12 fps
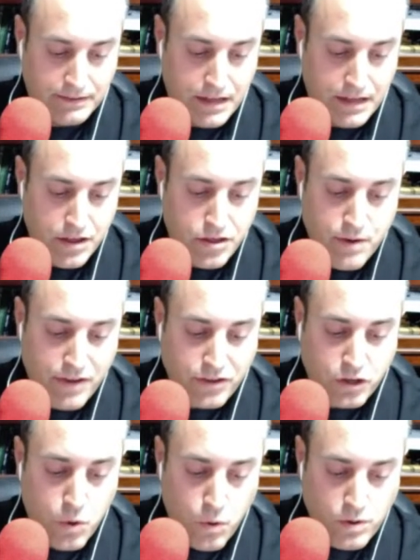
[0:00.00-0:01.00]
Throughout
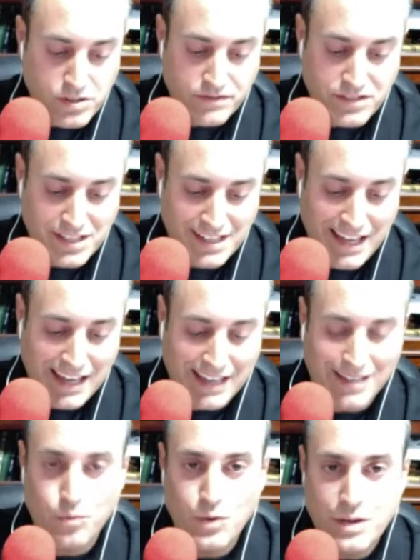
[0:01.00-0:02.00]
the course of
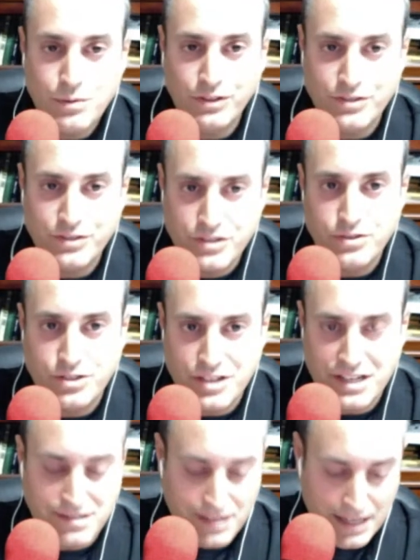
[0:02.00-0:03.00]
today, we will do
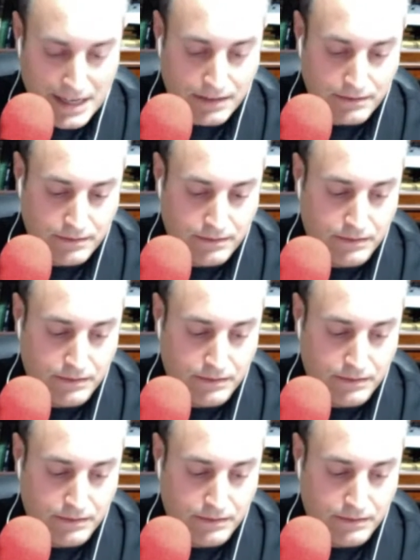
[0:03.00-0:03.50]
just that.